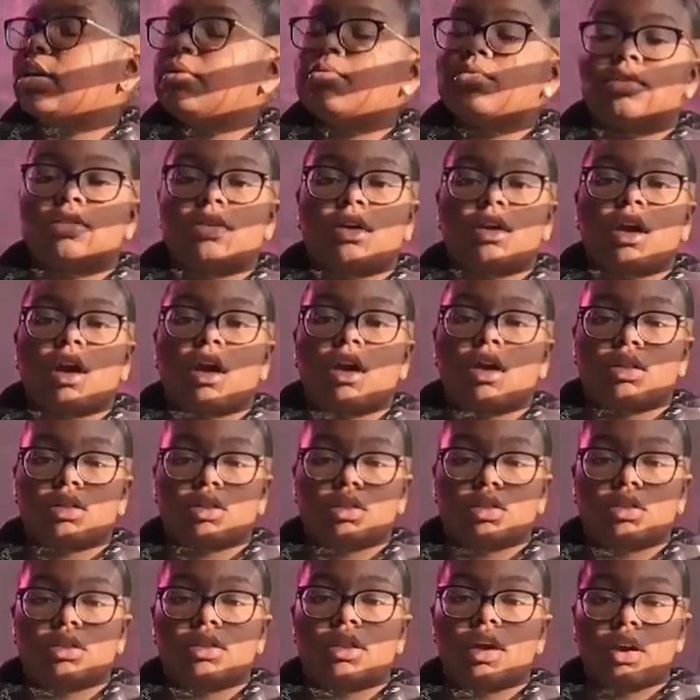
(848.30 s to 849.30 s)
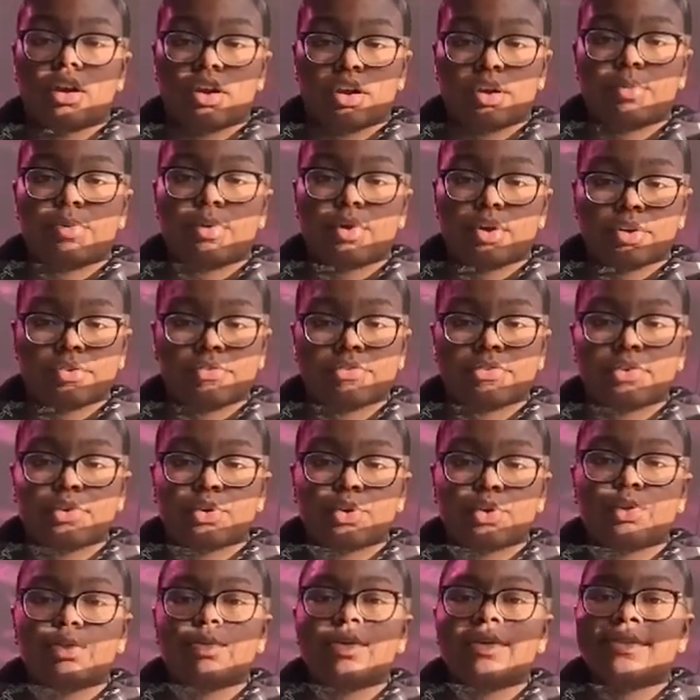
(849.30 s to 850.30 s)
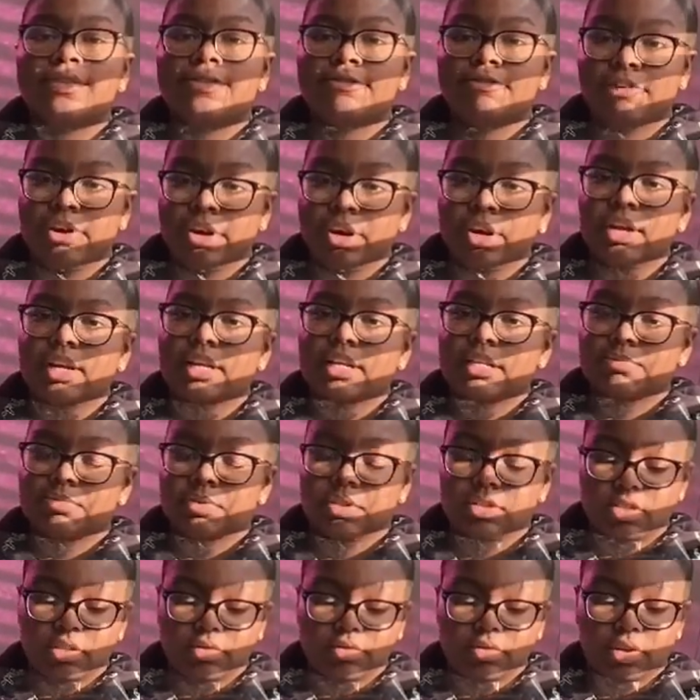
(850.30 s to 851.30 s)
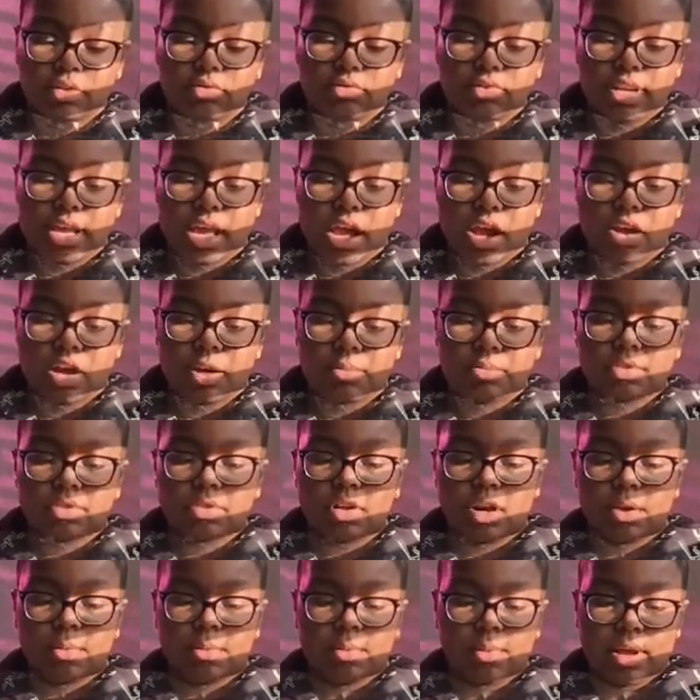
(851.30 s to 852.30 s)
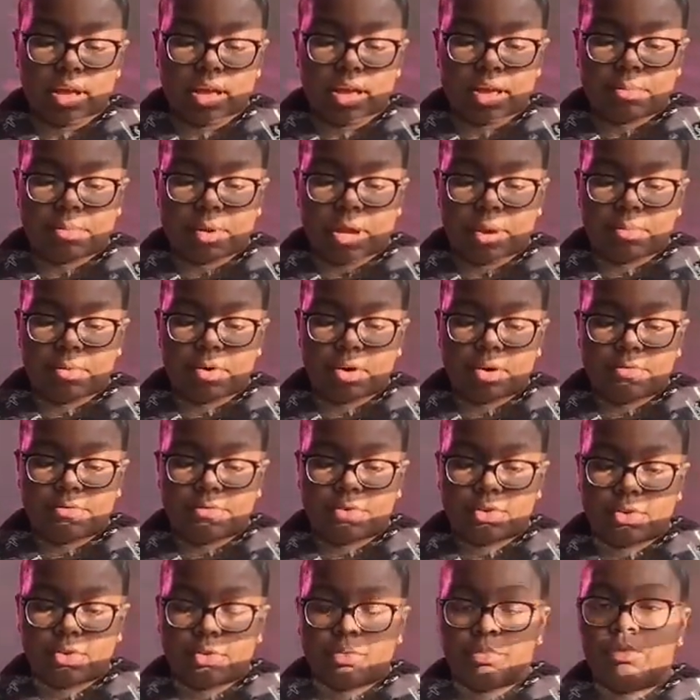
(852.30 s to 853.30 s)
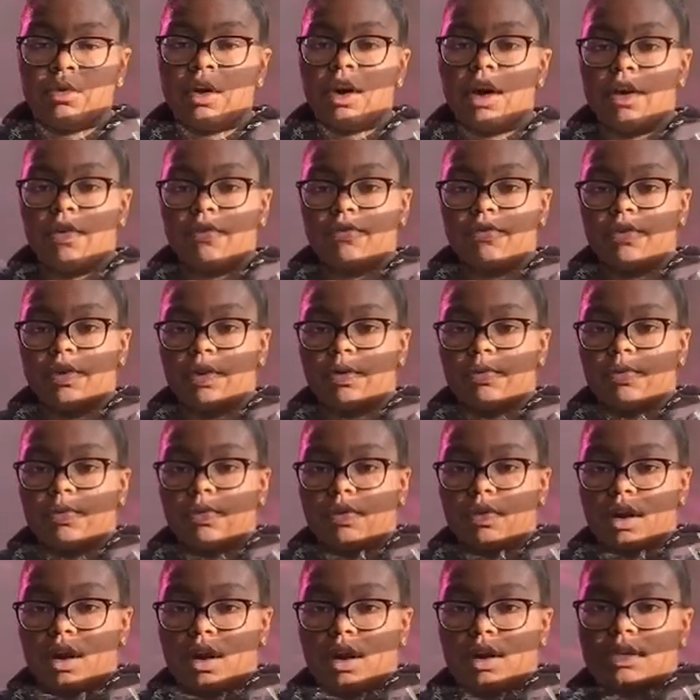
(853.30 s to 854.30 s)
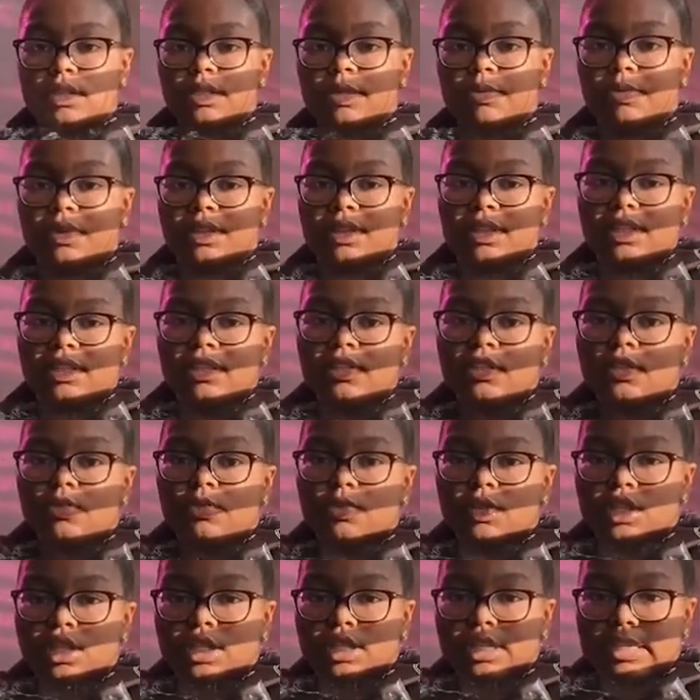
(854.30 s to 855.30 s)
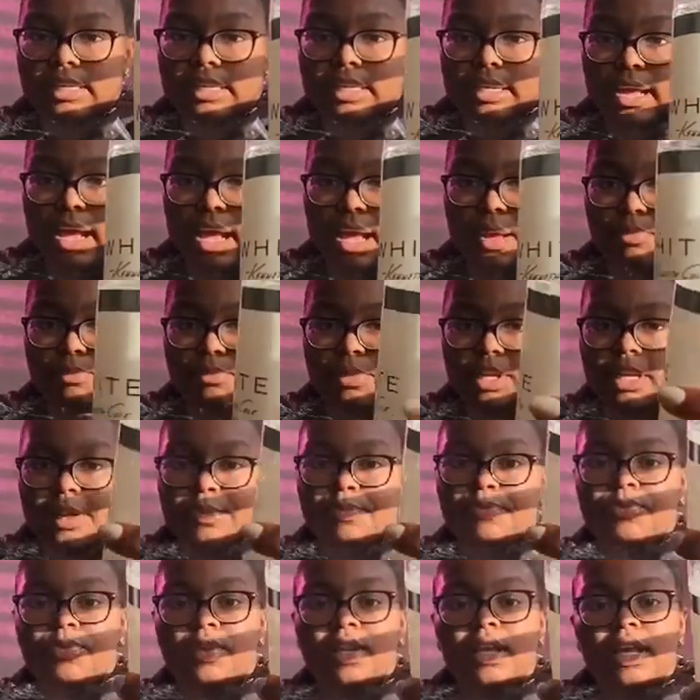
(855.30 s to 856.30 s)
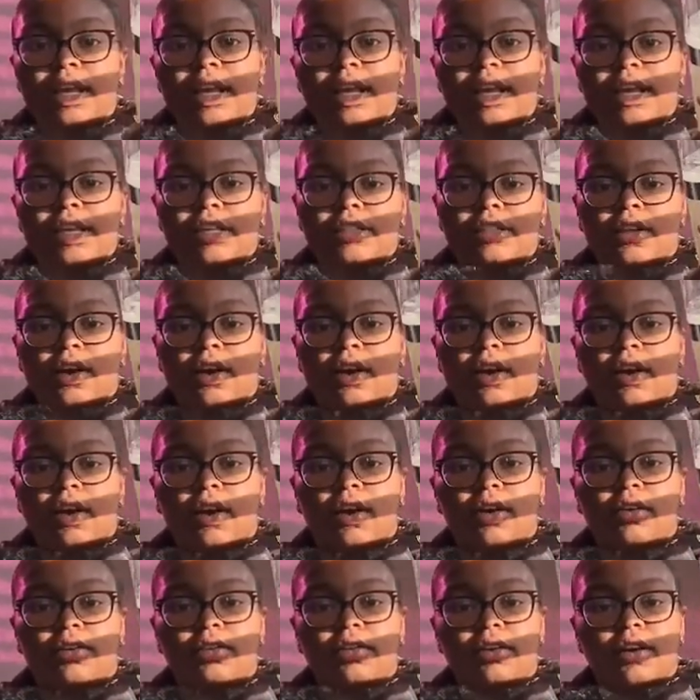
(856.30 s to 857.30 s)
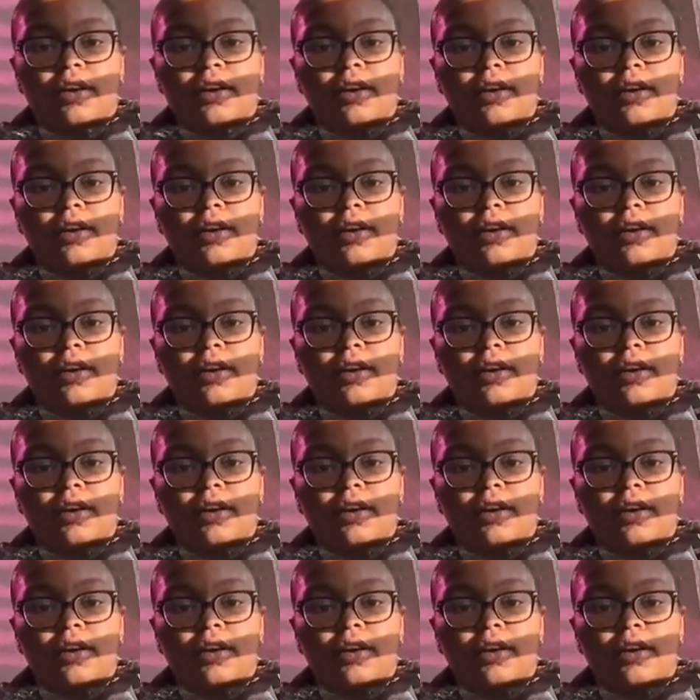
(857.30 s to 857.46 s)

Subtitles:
let me tell y'all, their perfume is very expensive. So now I'm starting buying my perfume from Ross, but this is what she got me. It's called